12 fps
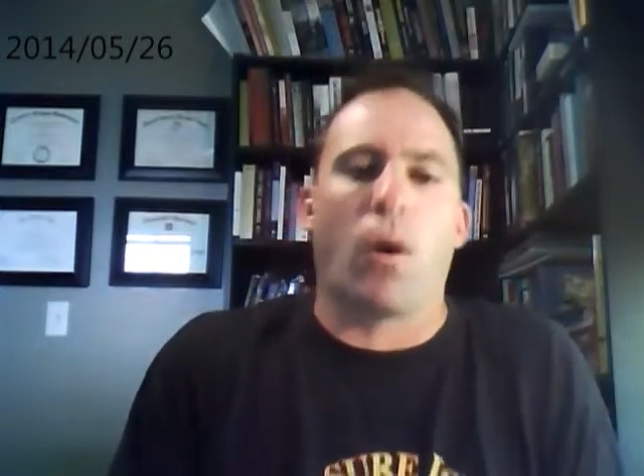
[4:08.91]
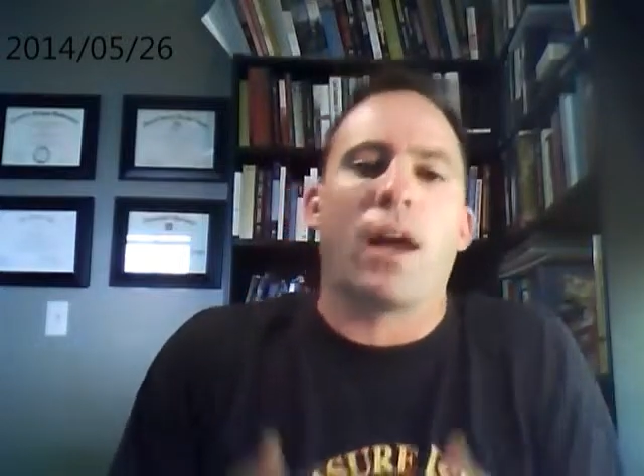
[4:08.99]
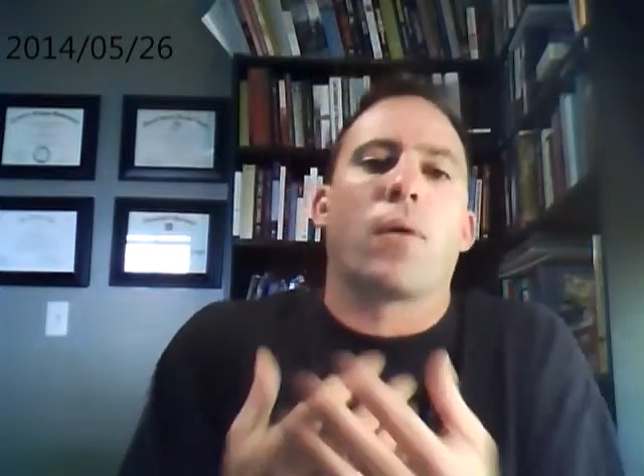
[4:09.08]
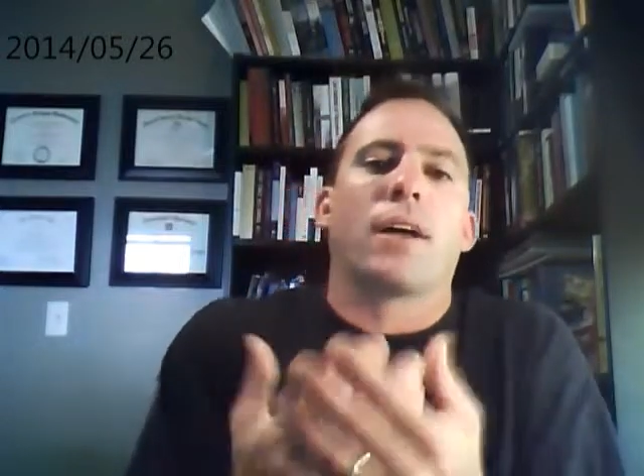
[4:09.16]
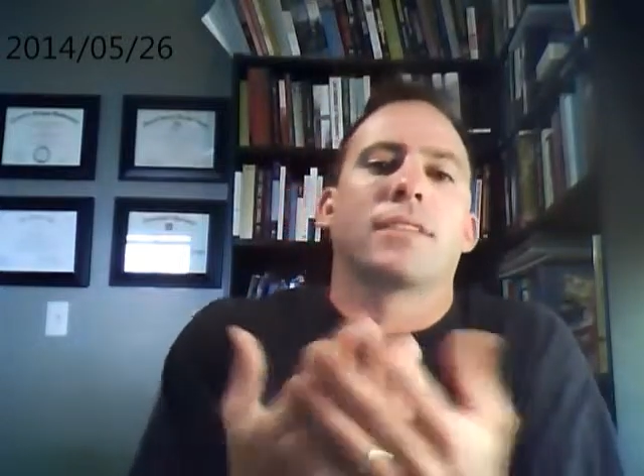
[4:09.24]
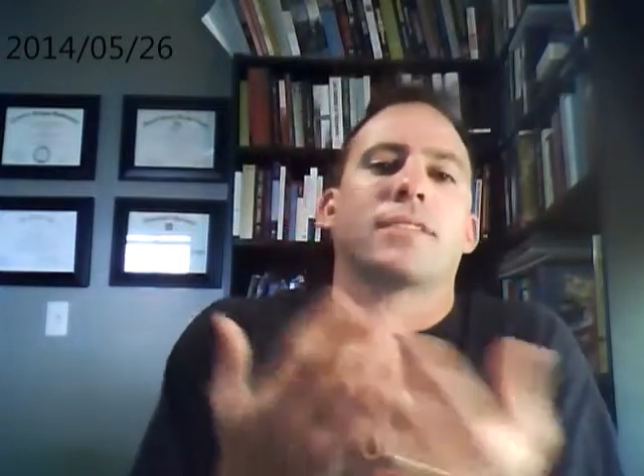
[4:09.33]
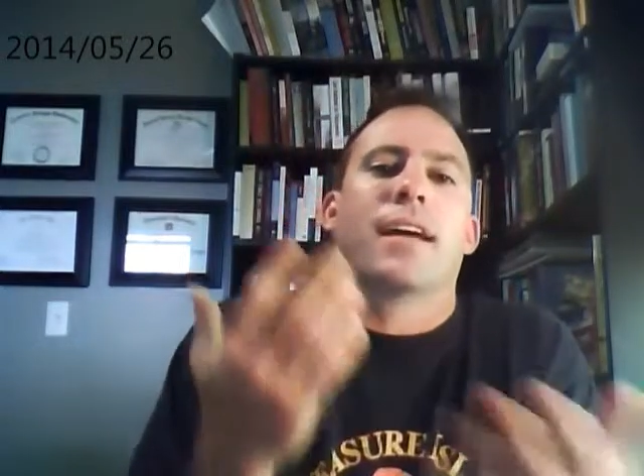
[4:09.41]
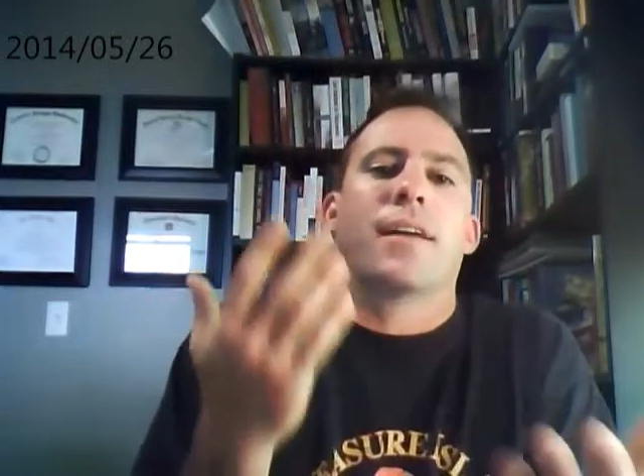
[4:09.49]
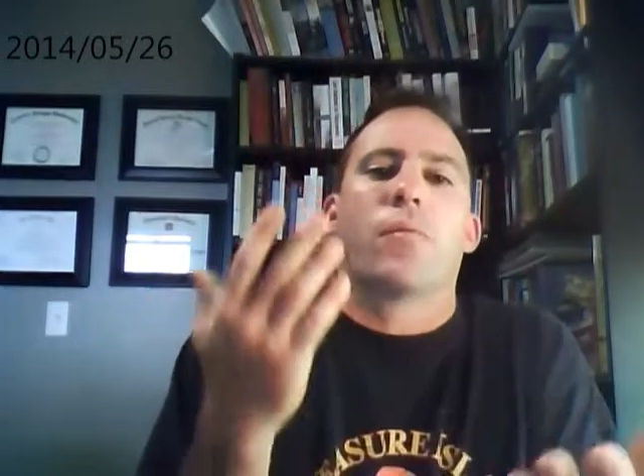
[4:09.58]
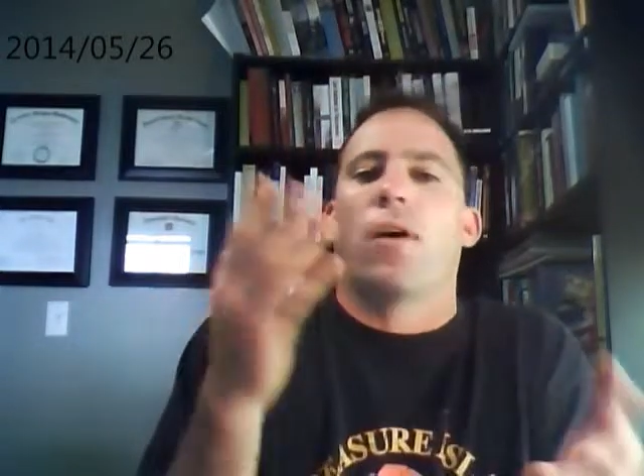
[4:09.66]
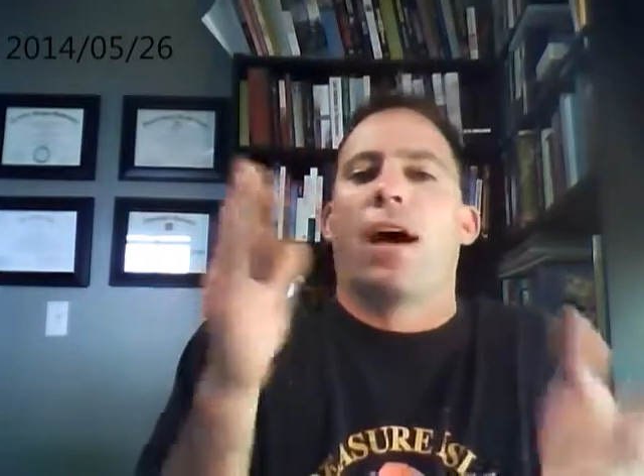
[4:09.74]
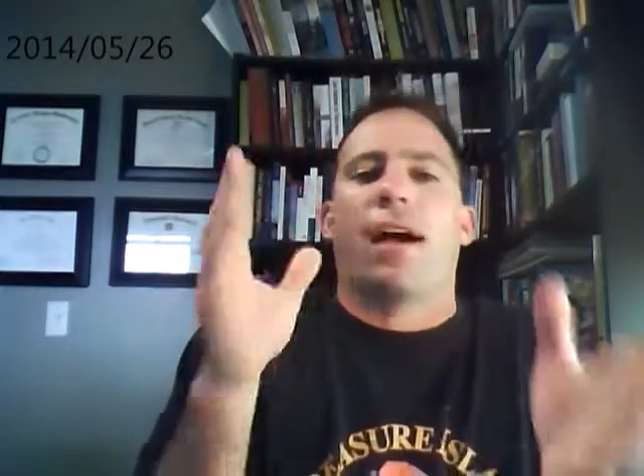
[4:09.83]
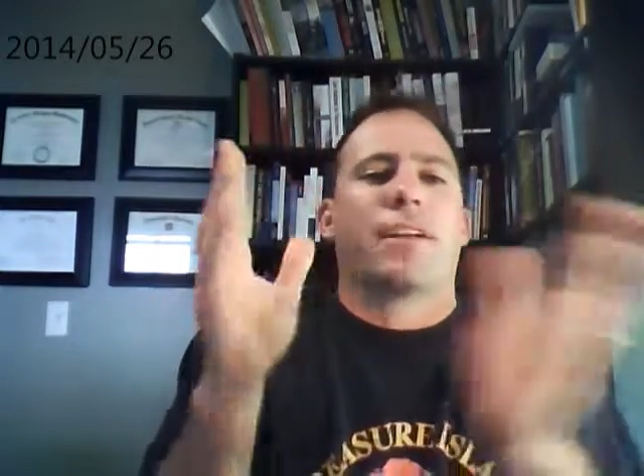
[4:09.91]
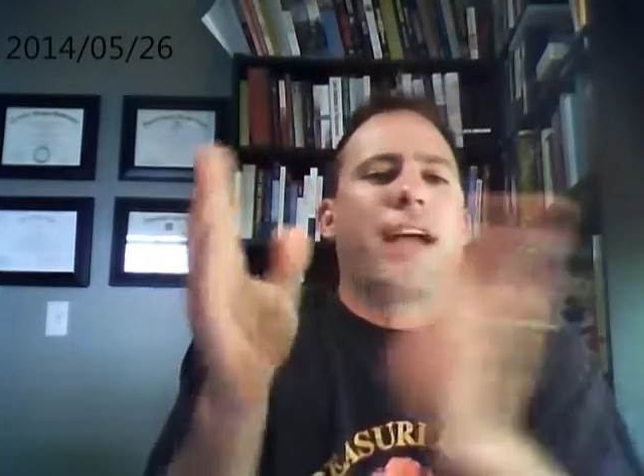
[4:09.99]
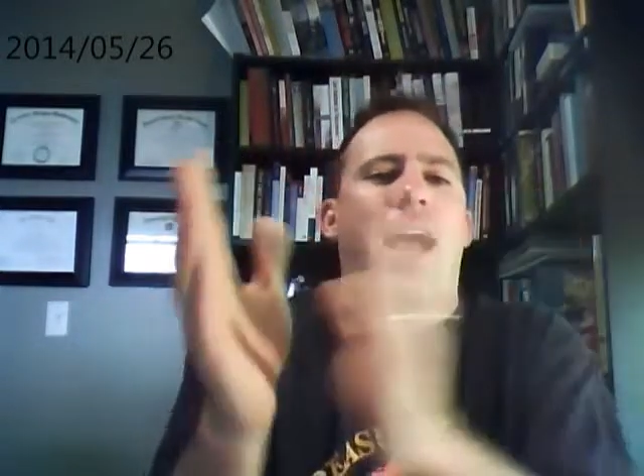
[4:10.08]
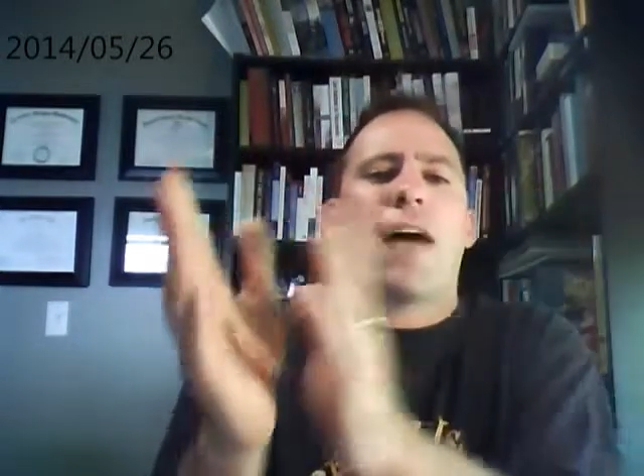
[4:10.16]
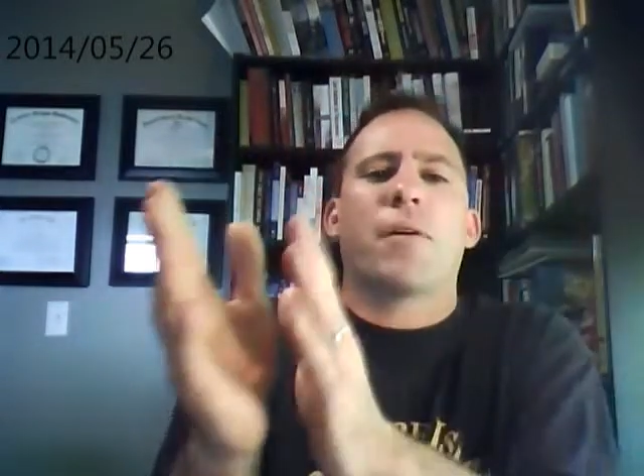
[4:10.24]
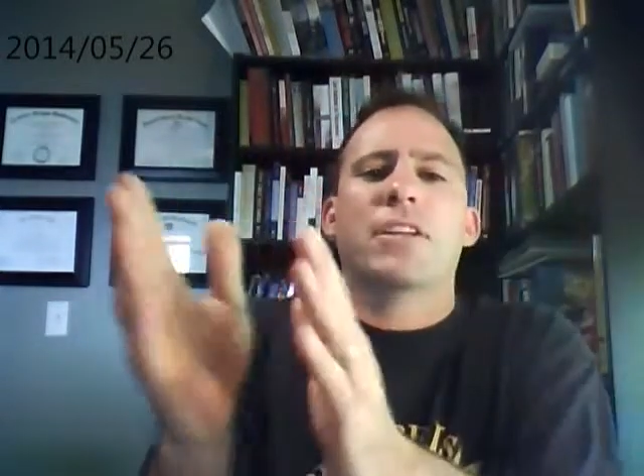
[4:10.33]
Why do I say, well,
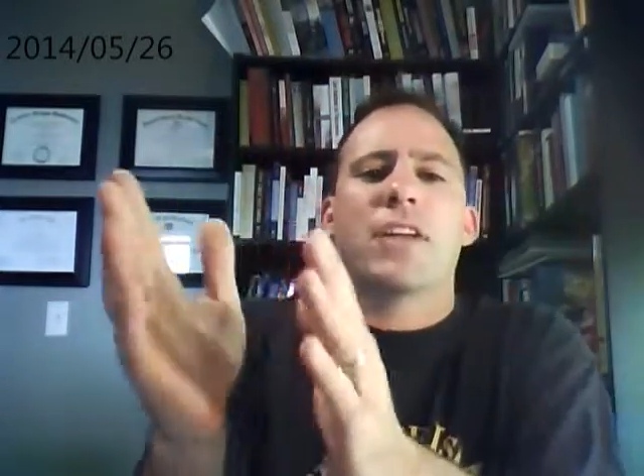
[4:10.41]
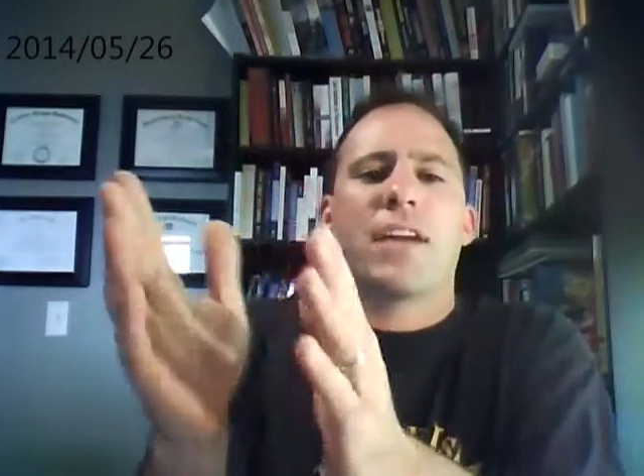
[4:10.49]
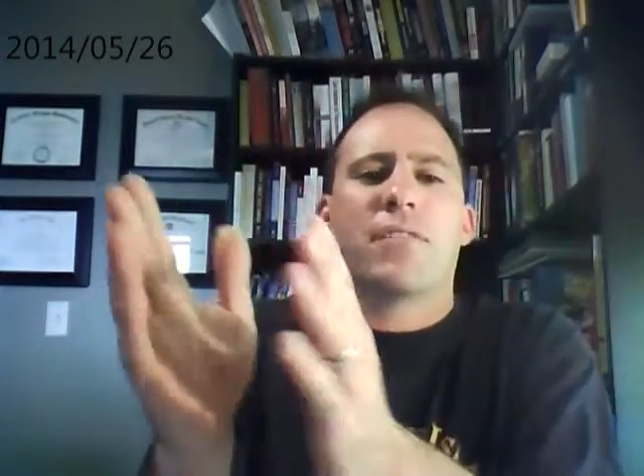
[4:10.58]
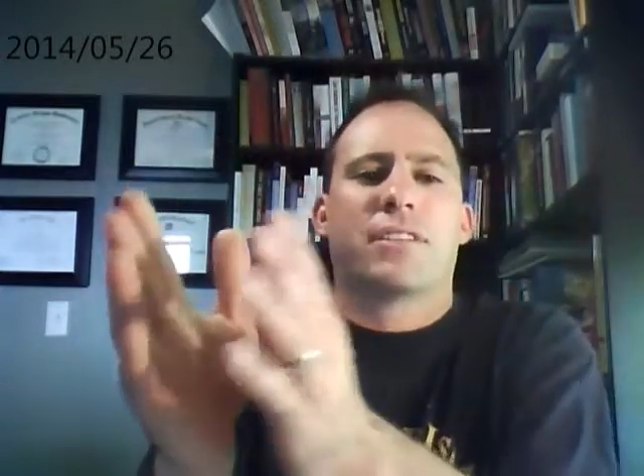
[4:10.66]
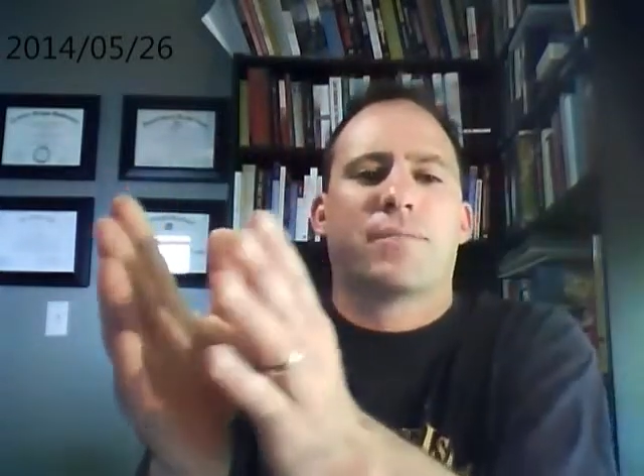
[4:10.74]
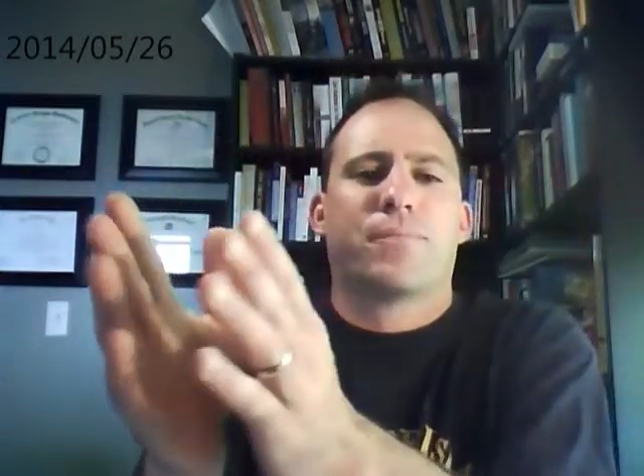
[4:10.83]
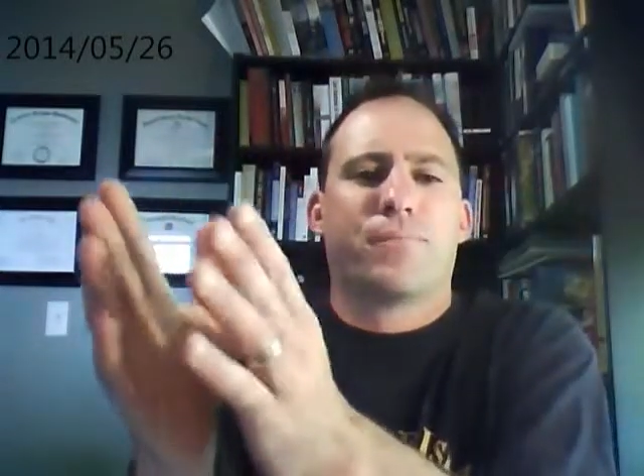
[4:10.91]
how can you have a